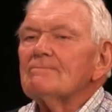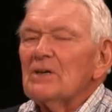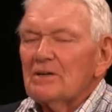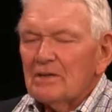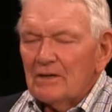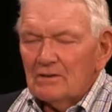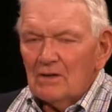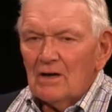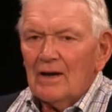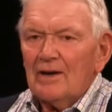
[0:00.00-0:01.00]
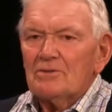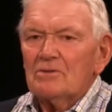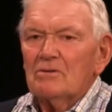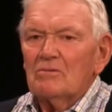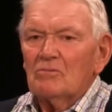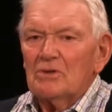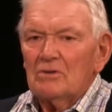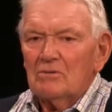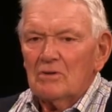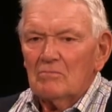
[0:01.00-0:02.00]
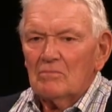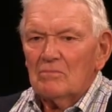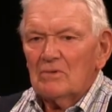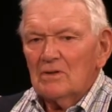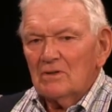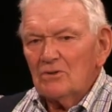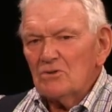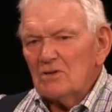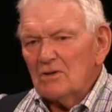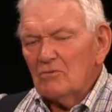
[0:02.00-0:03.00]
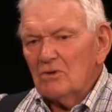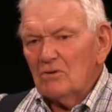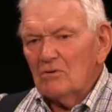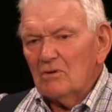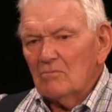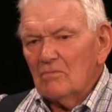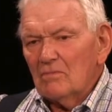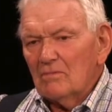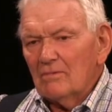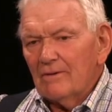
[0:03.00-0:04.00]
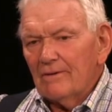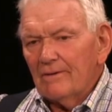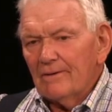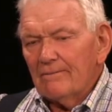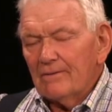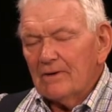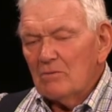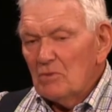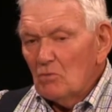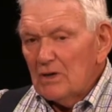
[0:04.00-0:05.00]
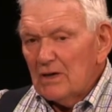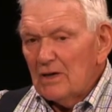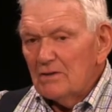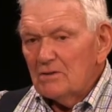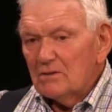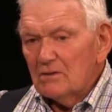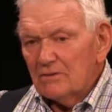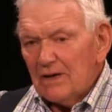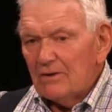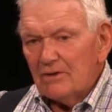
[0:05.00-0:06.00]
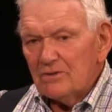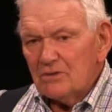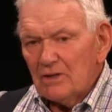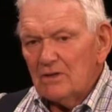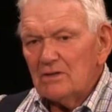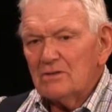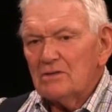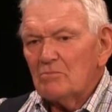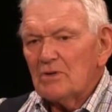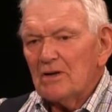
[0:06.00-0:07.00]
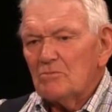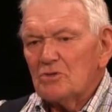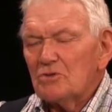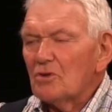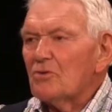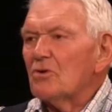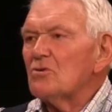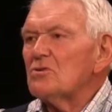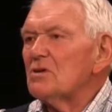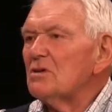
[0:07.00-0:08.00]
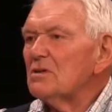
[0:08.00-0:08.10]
They take the class, and we do them, usually we do them, it can be weekends, Saturday and Sundays. Sometimes it's a Thursday and a